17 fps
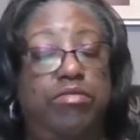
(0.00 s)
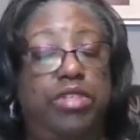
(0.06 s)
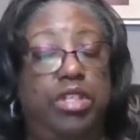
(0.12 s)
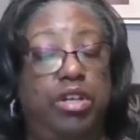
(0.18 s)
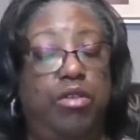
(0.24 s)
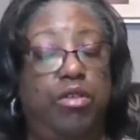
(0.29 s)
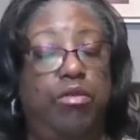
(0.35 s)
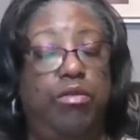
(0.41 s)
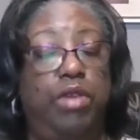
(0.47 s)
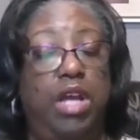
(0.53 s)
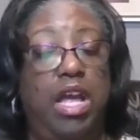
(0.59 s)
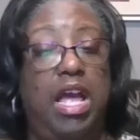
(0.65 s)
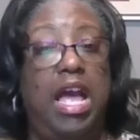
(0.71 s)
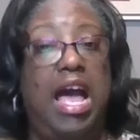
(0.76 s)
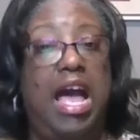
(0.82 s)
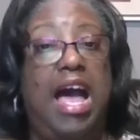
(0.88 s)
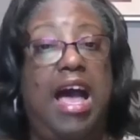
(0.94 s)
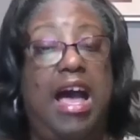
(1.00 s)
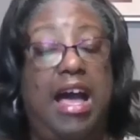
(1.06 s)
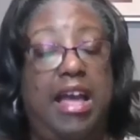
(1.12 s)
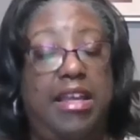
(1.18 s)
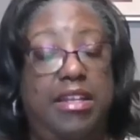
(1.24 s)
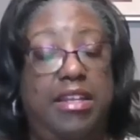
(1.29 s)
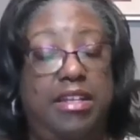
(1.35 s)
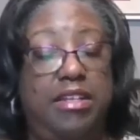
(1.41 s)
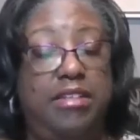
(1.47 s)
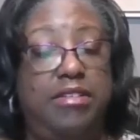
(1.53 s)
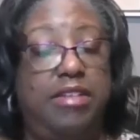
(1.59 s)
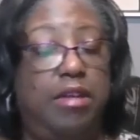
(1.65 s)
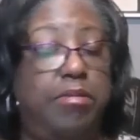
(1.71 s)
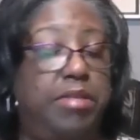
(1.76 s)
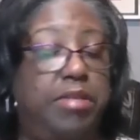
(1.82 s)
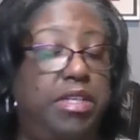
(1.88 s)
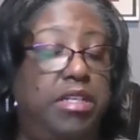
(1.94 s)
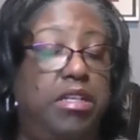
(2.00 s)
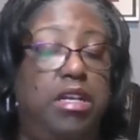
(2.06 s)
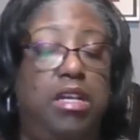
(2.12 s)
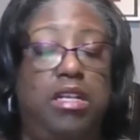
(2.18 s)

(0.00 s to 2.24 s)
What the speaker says: you know, hiding something.